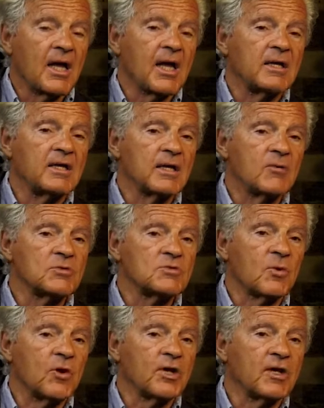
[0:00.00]
and Dale was
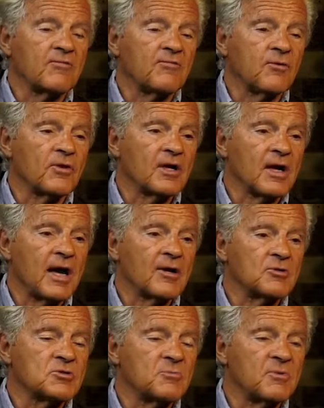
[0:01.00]
working for the
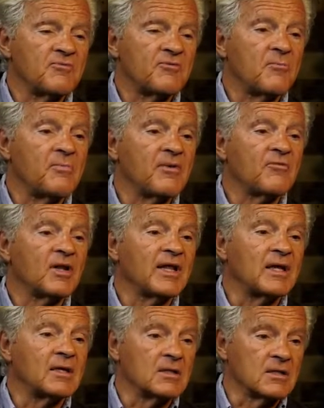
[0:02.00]
congressman from Beverly
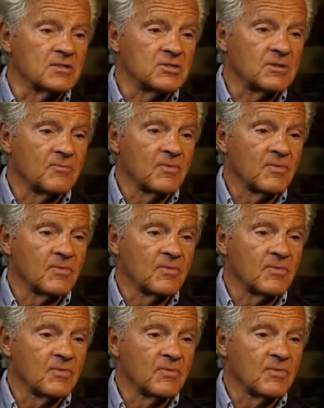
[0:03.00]
Hills.